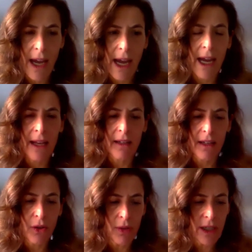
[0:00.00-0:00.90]
and
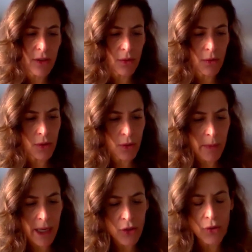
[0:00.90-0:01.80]
you need to
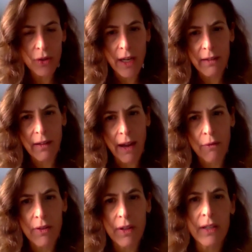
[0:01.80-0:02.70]
make sure that
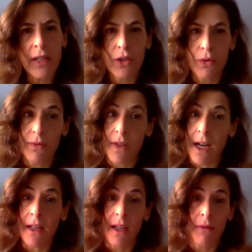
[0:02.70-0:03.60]
everything that you've
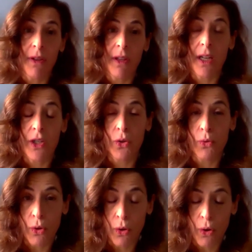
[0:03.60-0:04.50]
done and everything that you
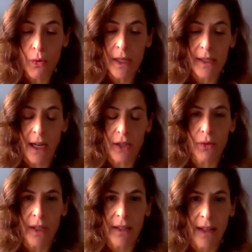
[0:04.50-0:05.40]
know is
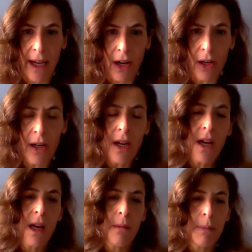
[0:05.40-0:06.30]
actually there.
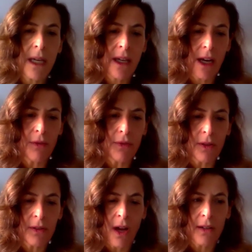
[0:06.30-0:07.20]
Be careful
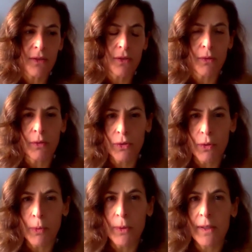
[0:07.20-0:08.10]
not to
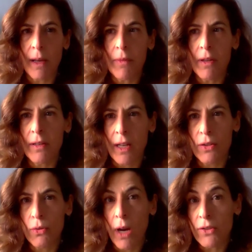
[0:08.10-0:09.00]
put something
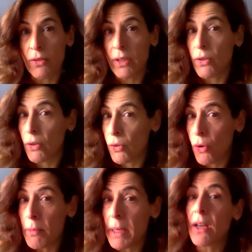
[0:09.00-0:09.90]
that you actually don't
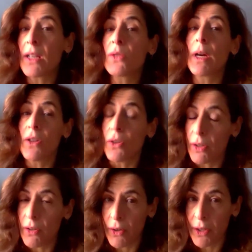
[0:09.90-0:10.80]
know, because when
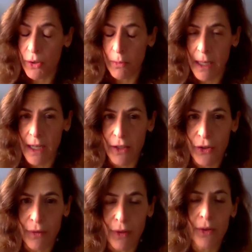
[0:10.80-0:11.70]
you're going to be
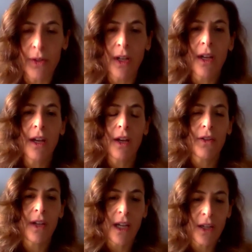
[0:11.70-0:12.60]
interviewed,
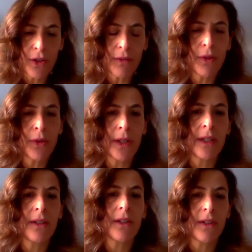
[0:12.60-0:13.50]
the interviewer,